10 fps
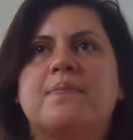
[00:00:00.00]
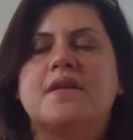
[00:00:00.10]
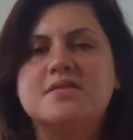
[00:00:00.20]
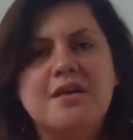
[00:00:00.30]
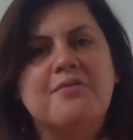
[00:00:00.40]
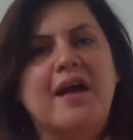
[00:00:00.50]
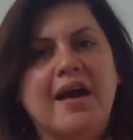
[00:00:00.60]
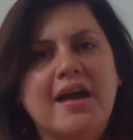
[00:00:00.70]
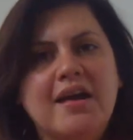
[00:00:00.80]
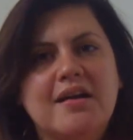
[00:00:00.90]
that's not
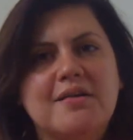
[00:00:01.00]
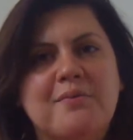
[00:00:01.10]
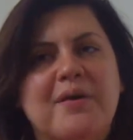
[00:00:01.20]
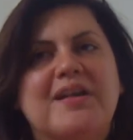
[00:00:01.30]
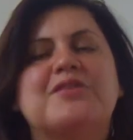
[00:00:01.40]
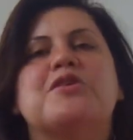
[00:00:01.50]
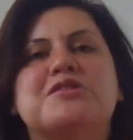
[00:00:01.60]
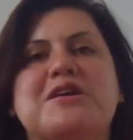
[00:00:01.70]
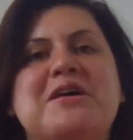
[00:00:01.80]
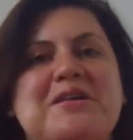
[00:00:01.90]
right. But
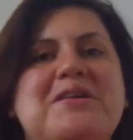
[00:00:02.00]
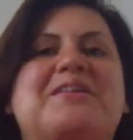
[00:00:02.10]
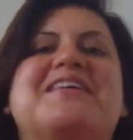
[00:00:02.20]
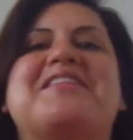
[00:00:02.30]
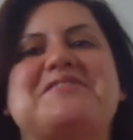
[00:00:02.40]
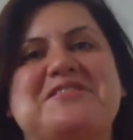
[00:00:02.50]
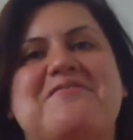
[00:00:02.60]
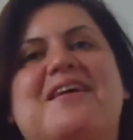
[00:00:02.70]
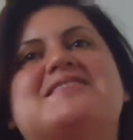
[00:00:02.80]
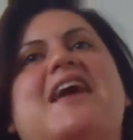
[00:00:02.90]
those are
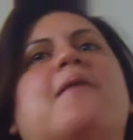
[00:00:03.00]
my top.